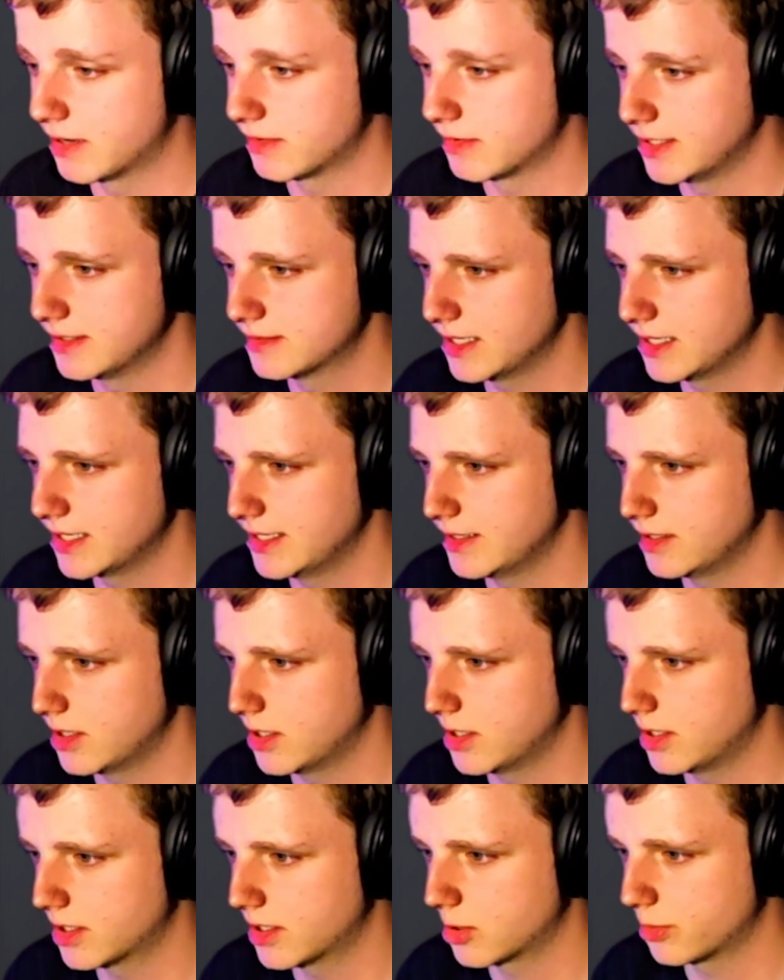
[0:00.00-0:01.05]
easily,
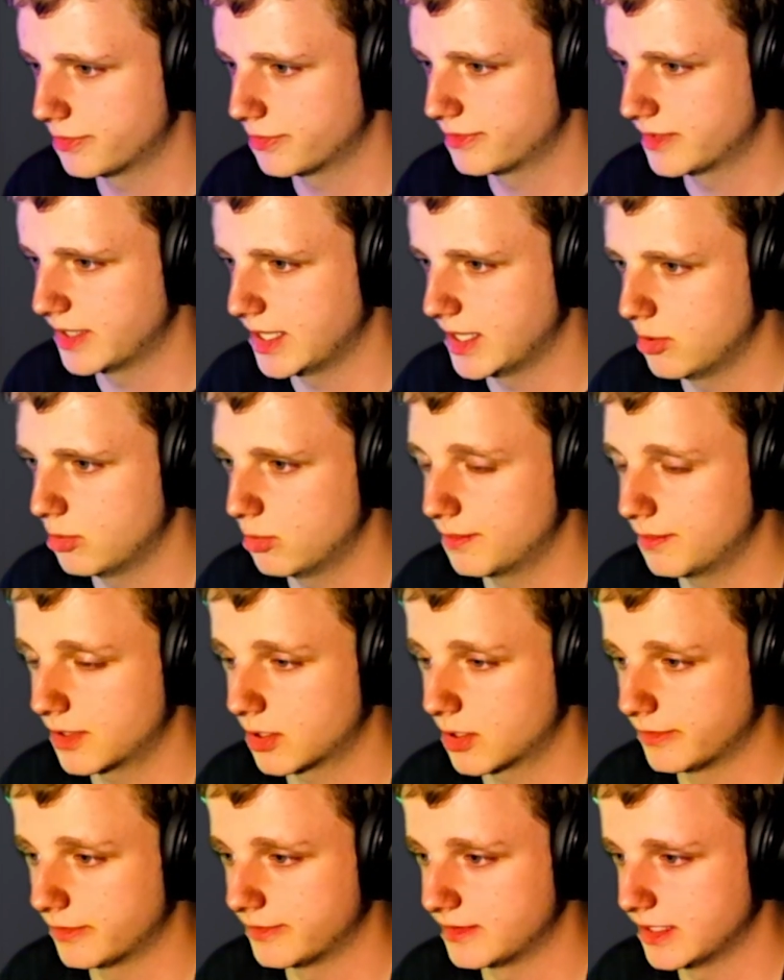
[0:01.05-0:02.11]
continue,
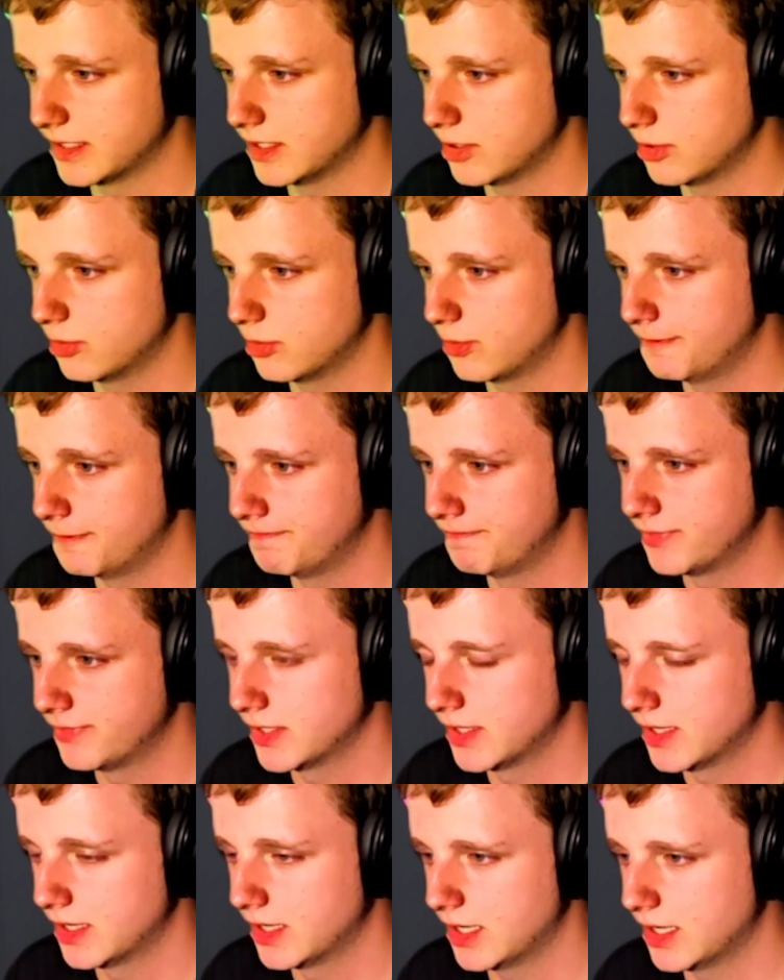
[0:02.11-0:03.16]
continue,
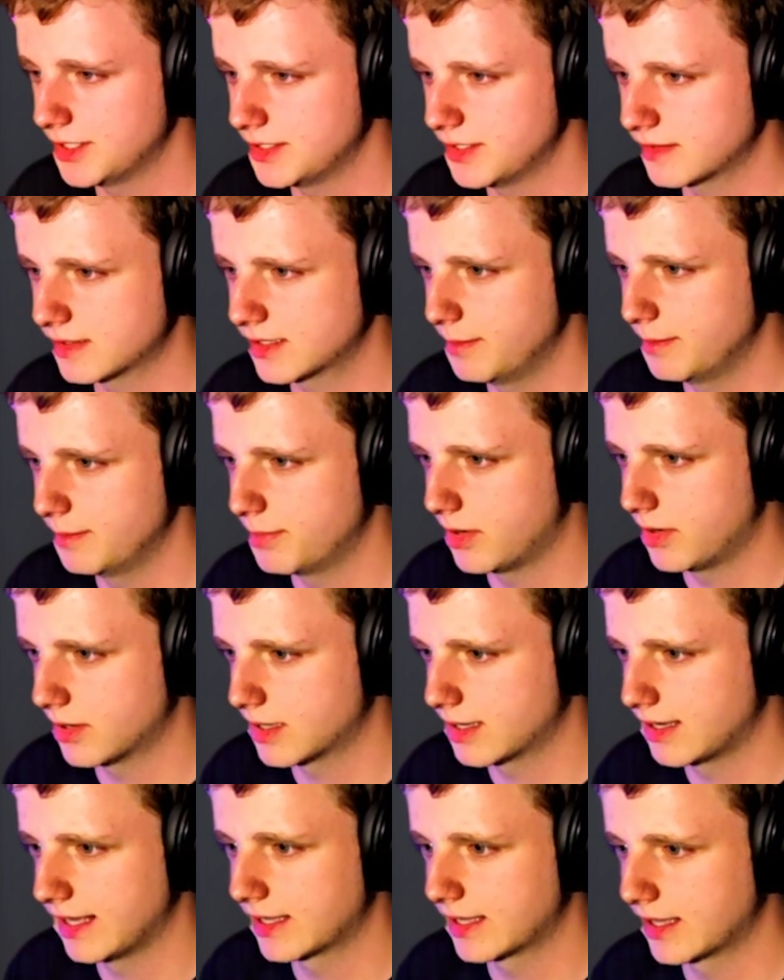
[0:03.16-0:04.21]
and just keep on
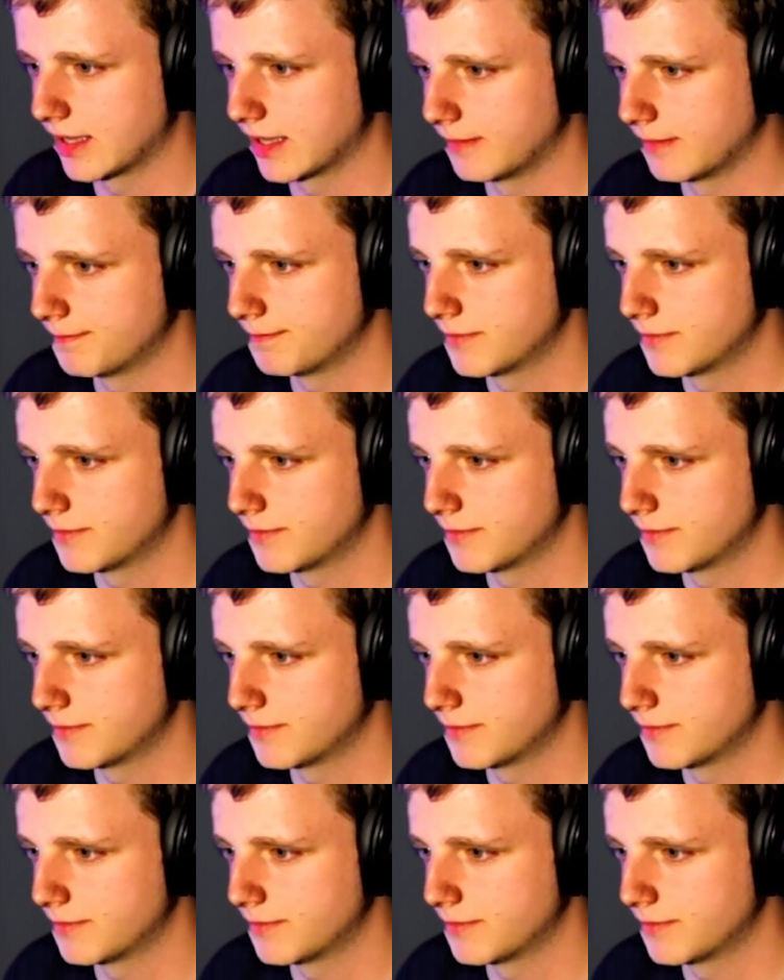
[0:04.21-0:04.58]
clicking.